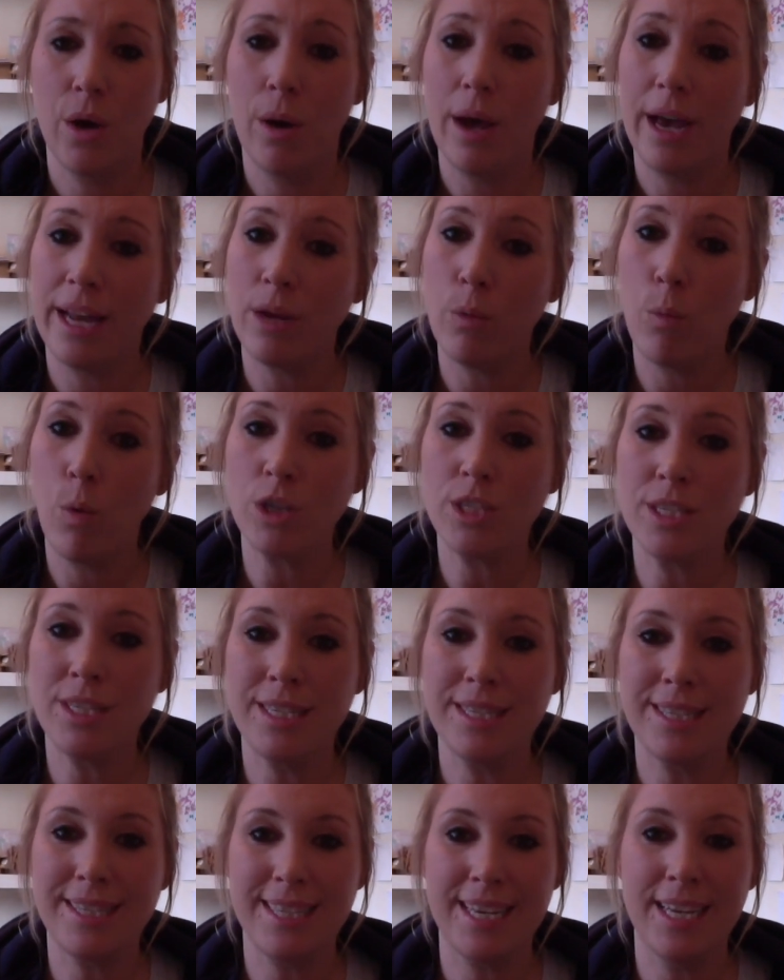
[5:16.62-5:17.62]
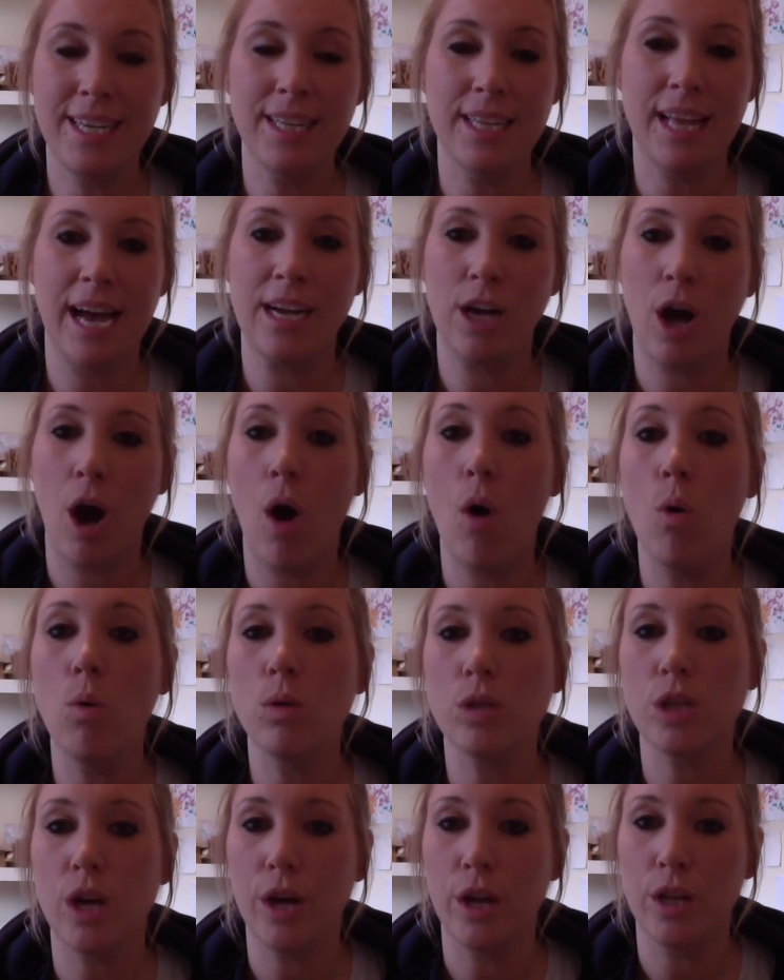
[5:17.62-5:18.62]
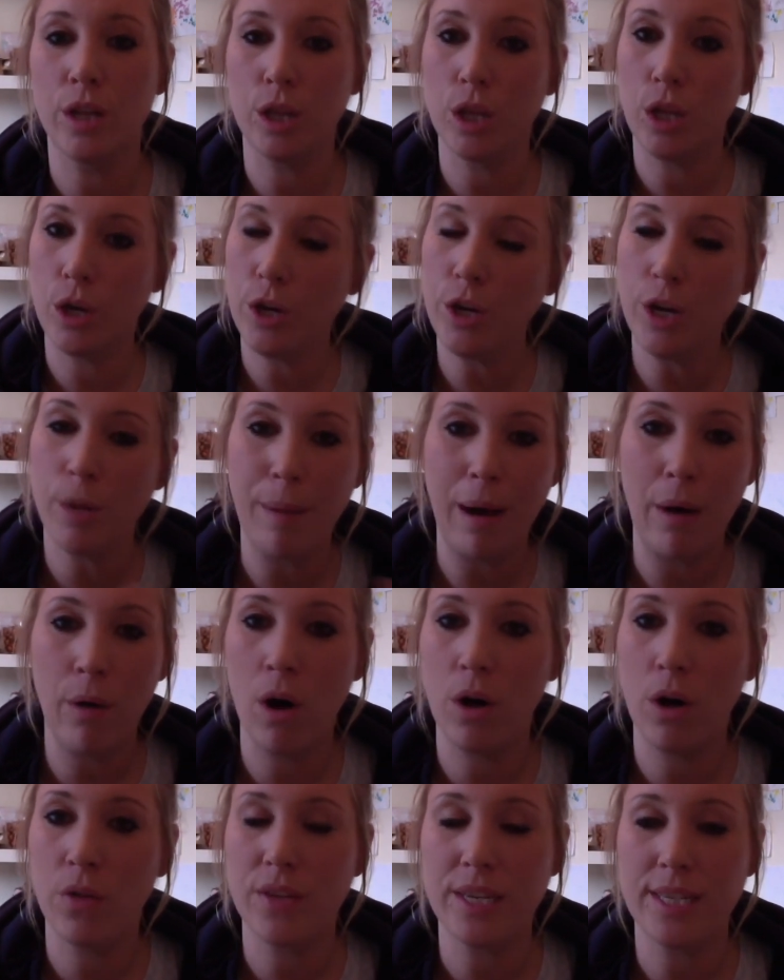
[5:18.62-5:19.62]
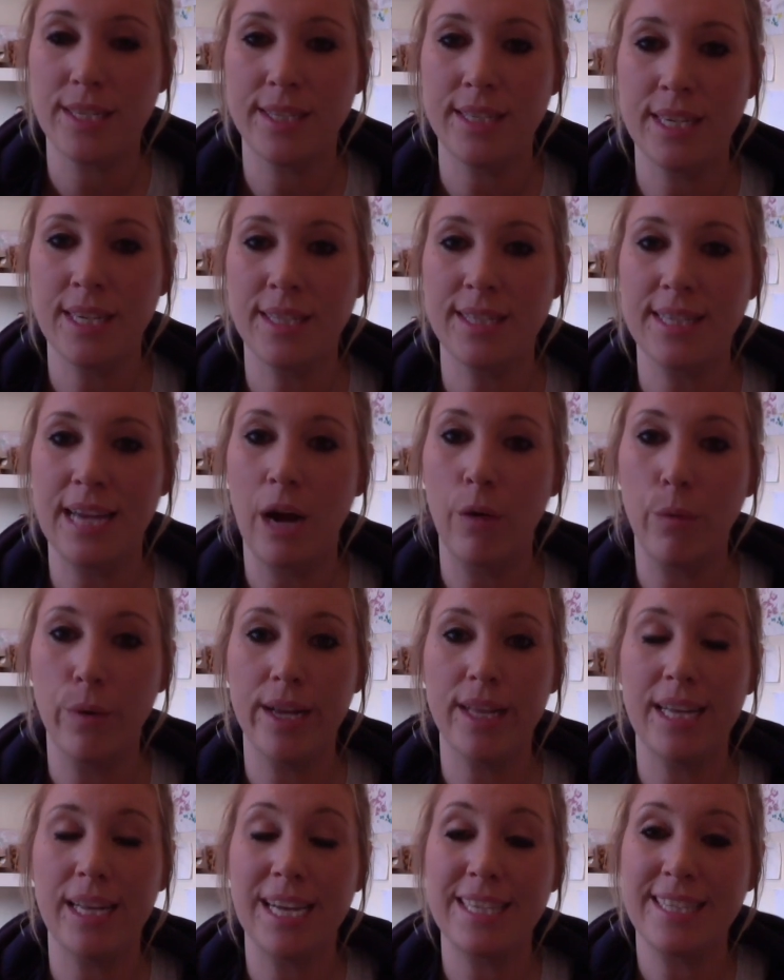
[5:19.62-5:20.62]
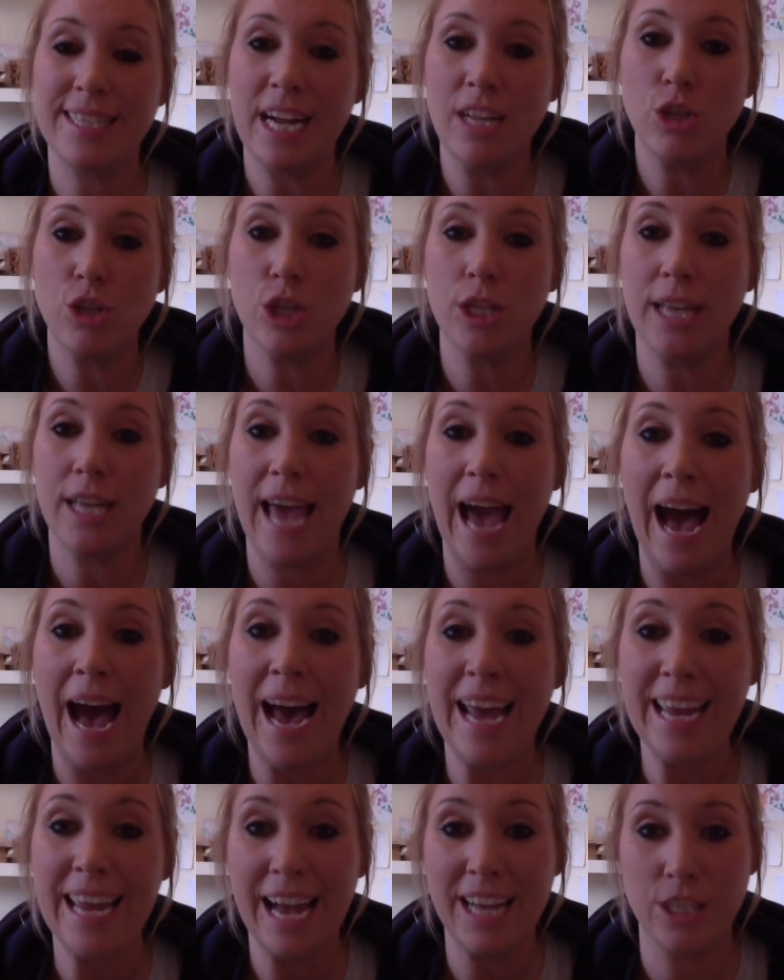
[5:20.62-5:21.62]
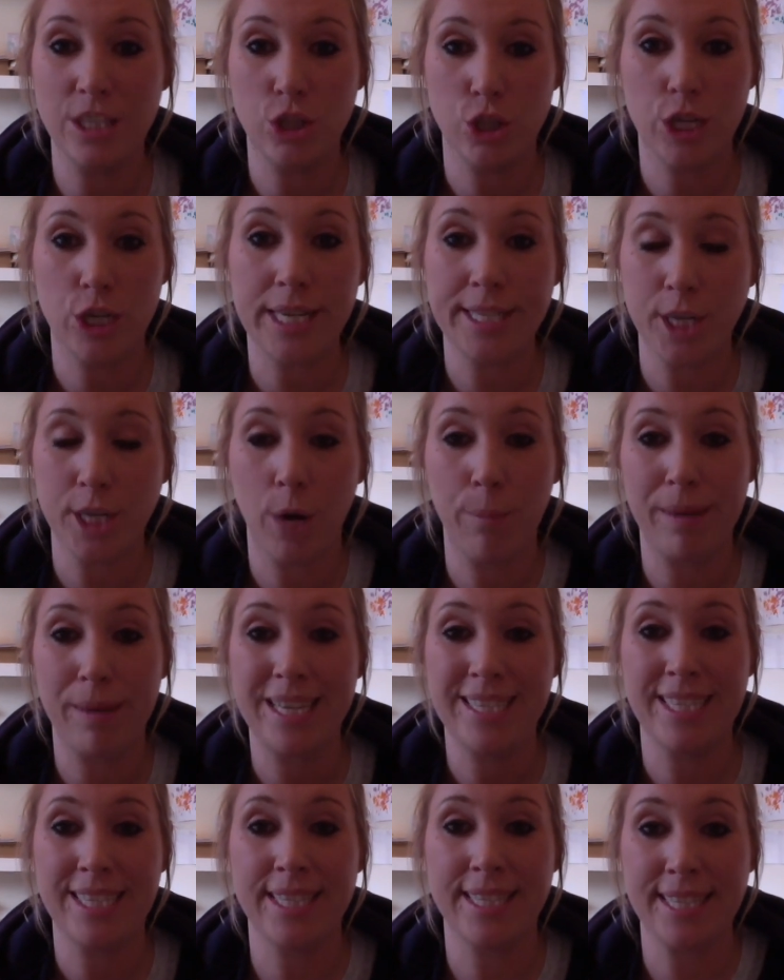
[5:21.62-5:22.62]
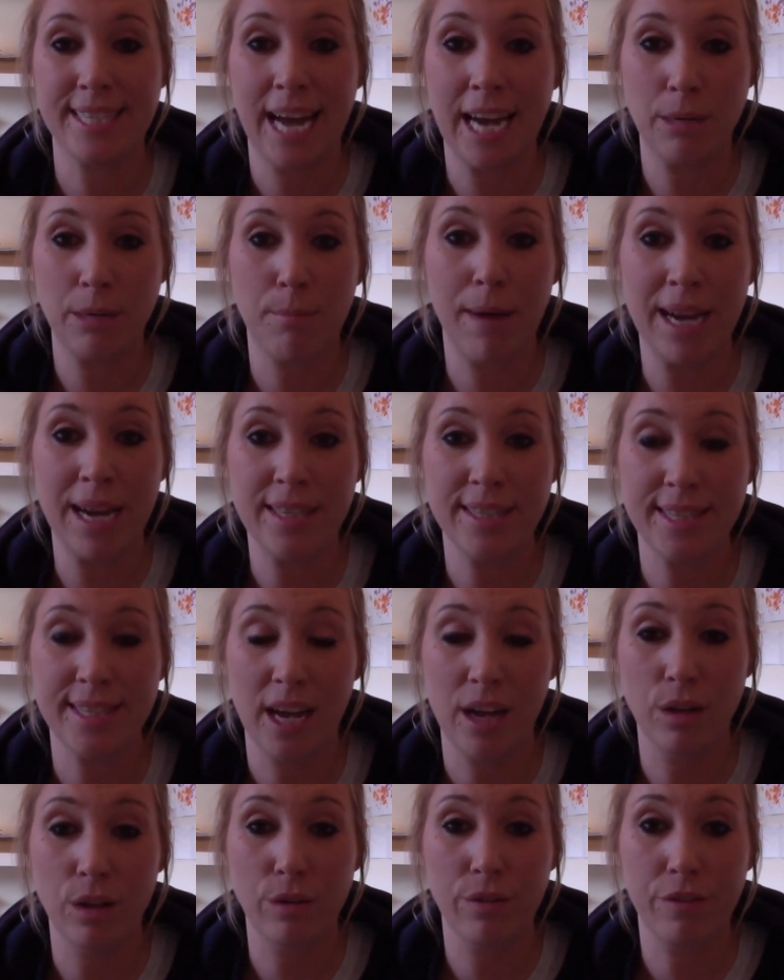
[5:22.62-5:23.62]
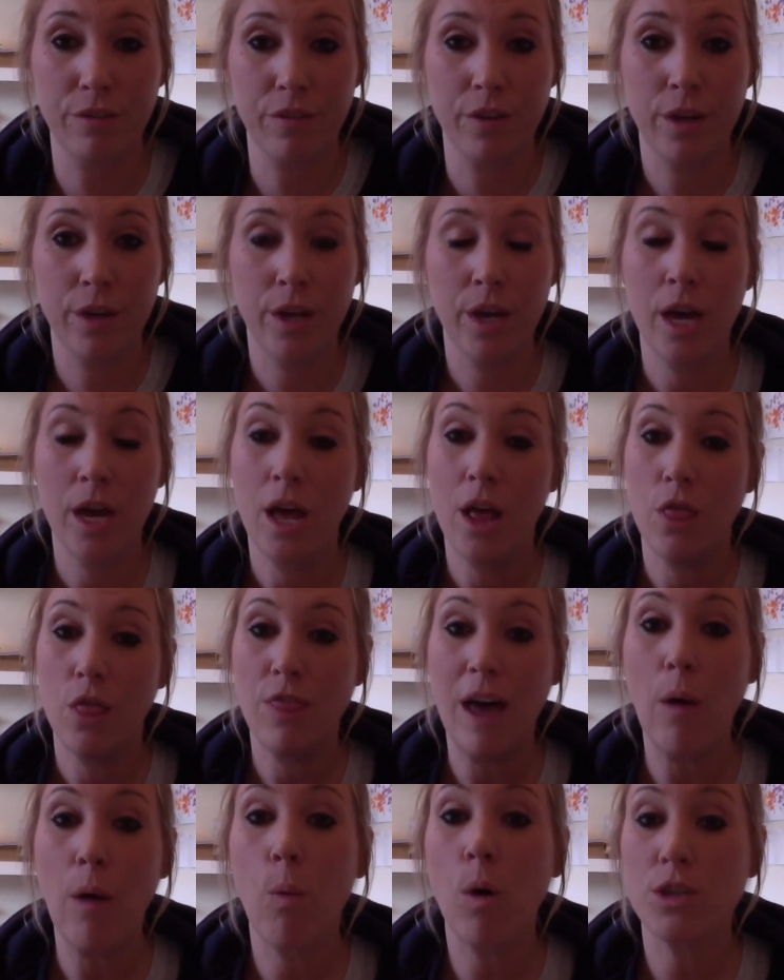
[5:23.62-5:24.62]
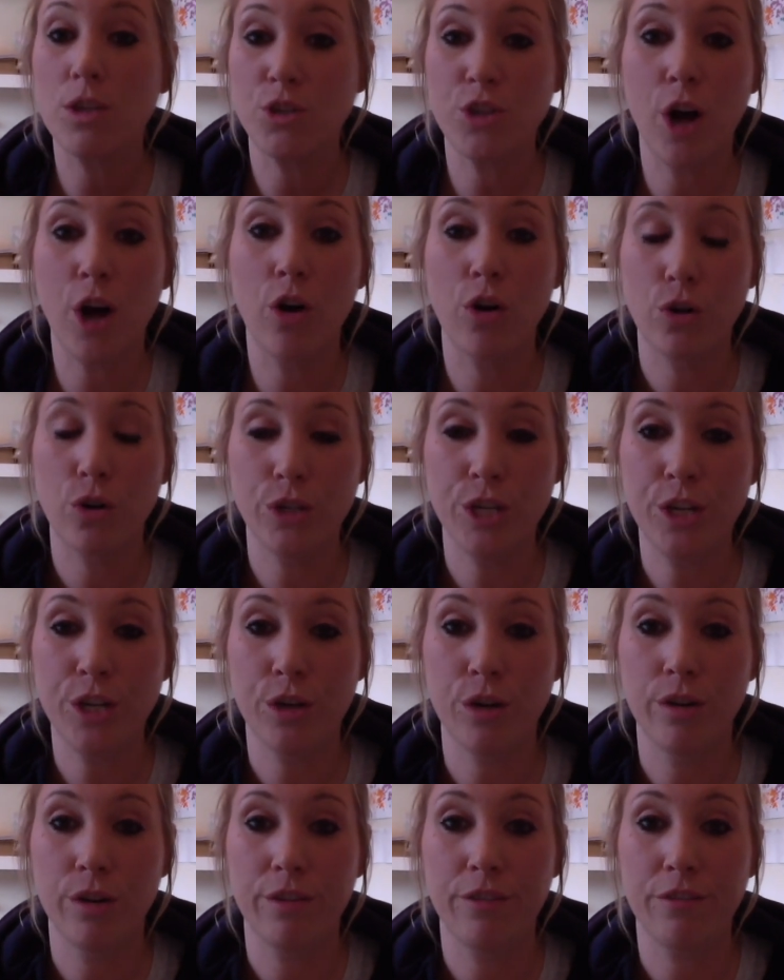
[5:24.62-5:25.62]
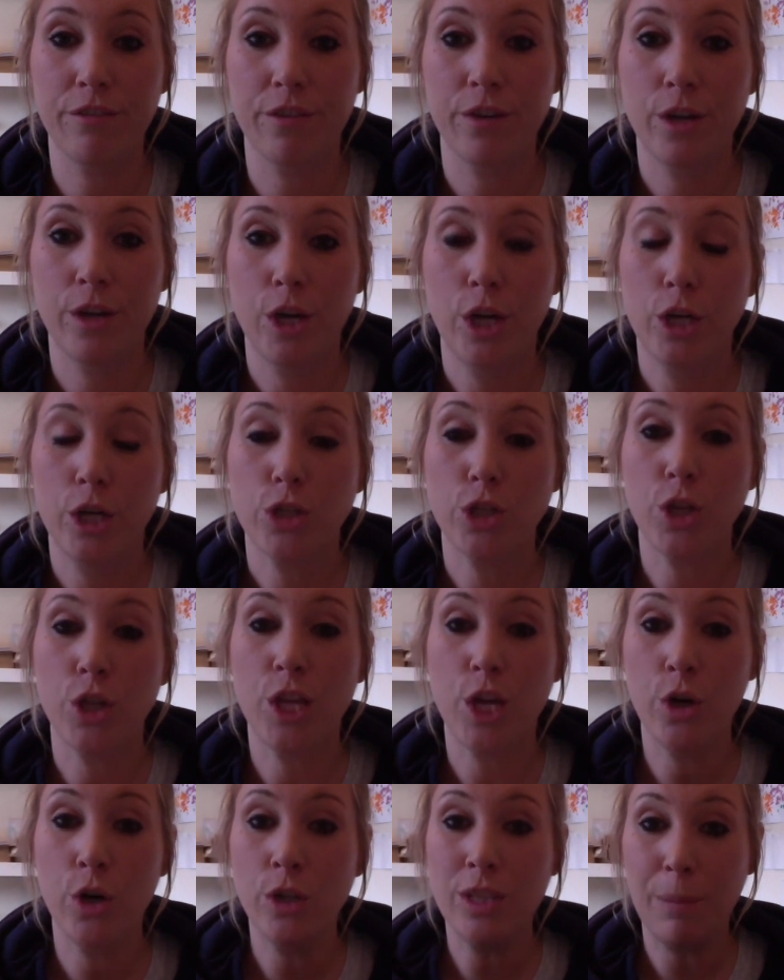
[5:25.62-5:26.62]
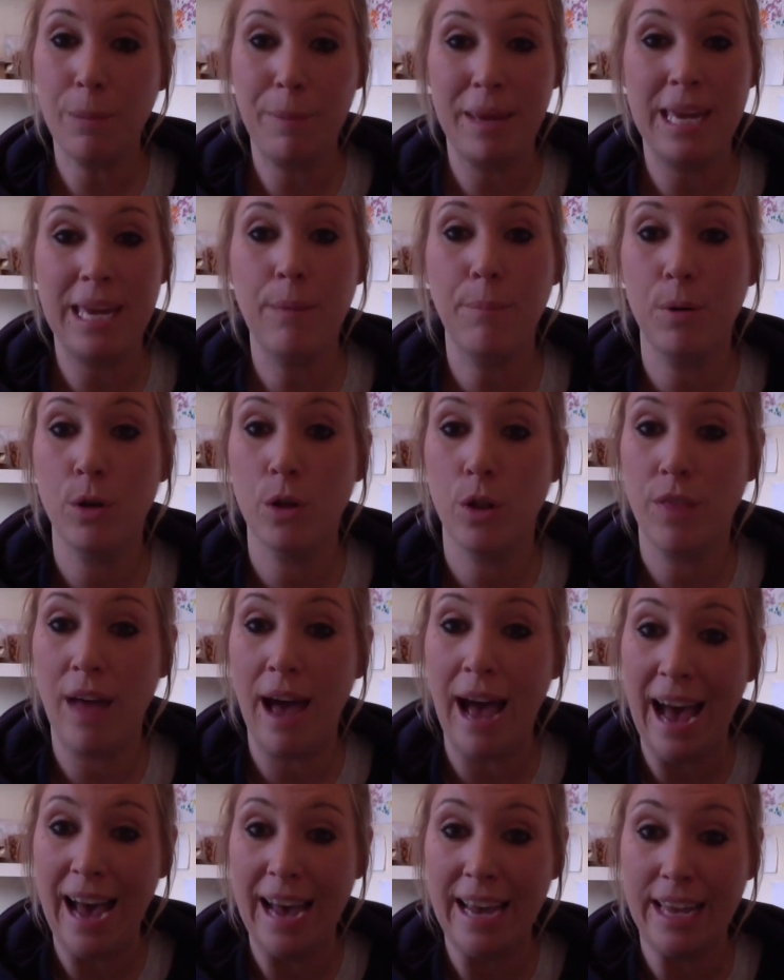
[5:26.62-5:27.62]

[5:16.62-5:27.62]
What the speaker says: And it wasn't until I got older and learnt about all these things that I realised actually I had a jigsaw piece inside myself that was not good enough. So the only people that